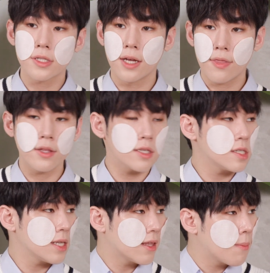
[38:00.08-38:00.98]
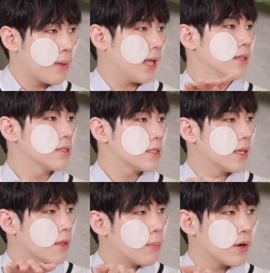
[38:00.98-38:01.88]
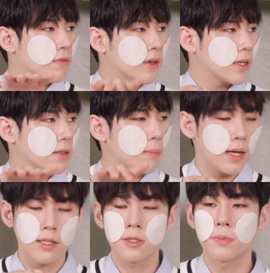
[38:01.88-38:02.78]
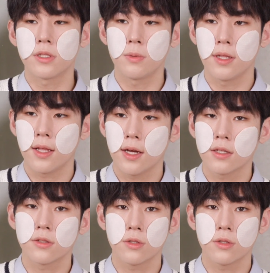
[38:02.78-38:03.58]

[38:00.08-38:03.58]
I think this is like the balance, the perfect balance between that.